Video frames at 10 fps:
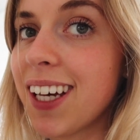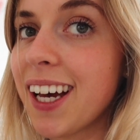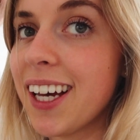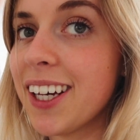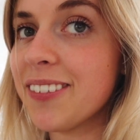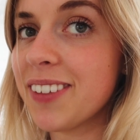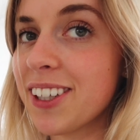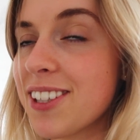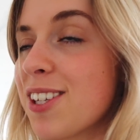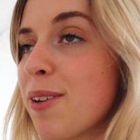Yeah, oh my
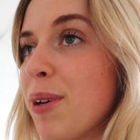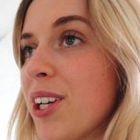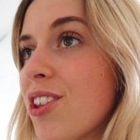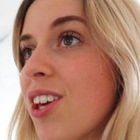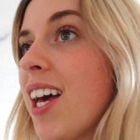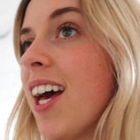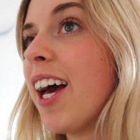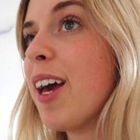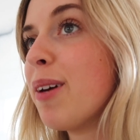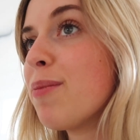god, so much.
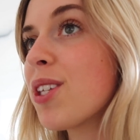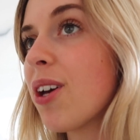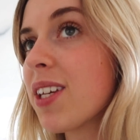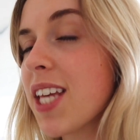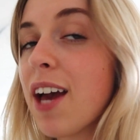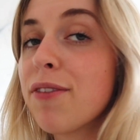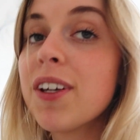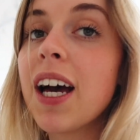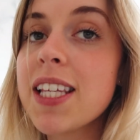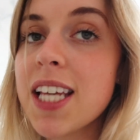I am so
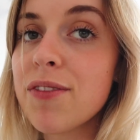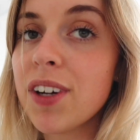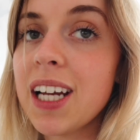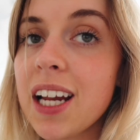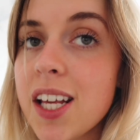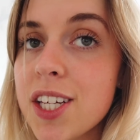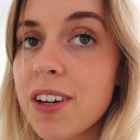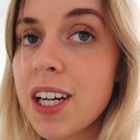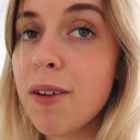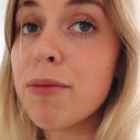excited. I sound very lackluster
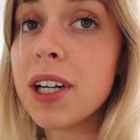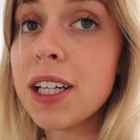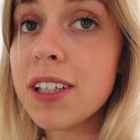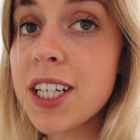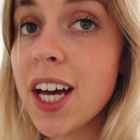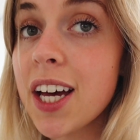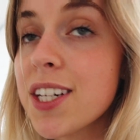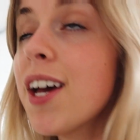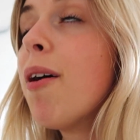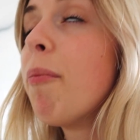right now. I'm really tired,
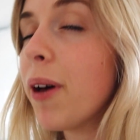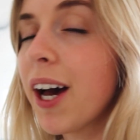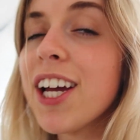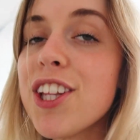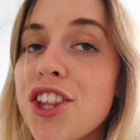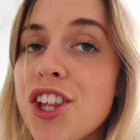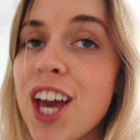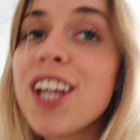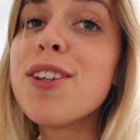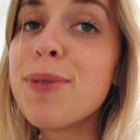but I
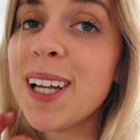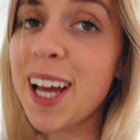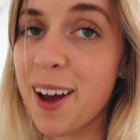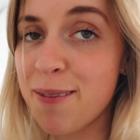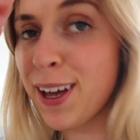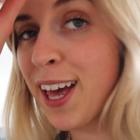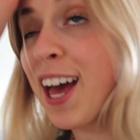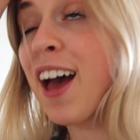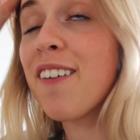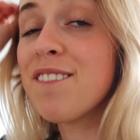genuinely am
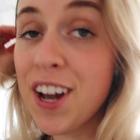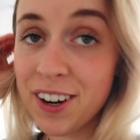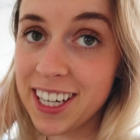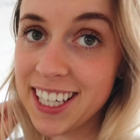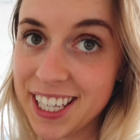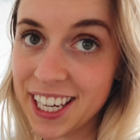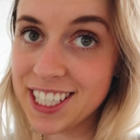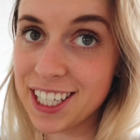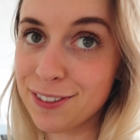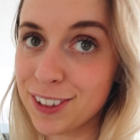very
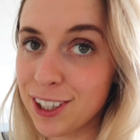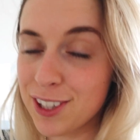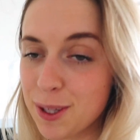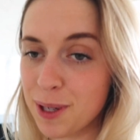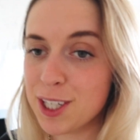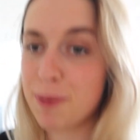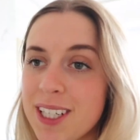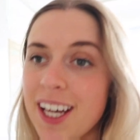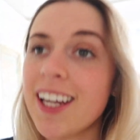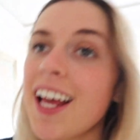excited for the ensuite to be
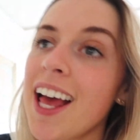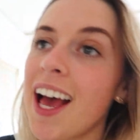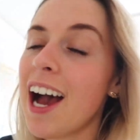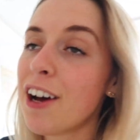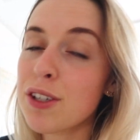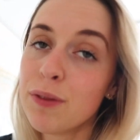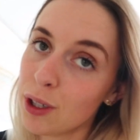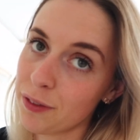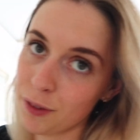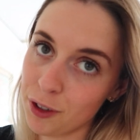done. Out of
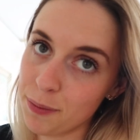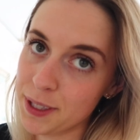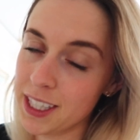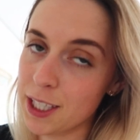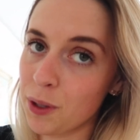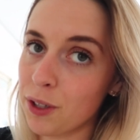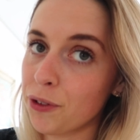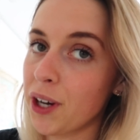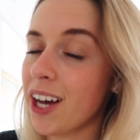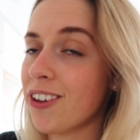all of the rooms in this
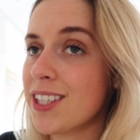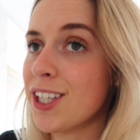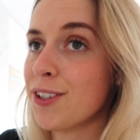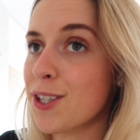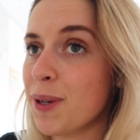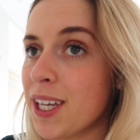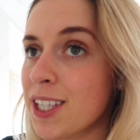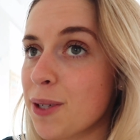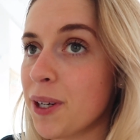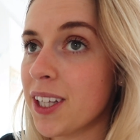wonderful house, the ensuite
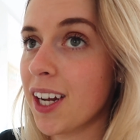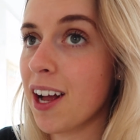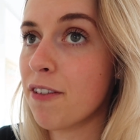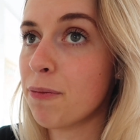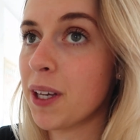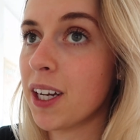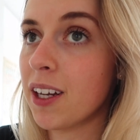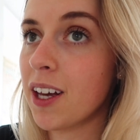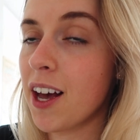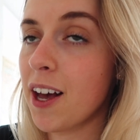is the one that I have been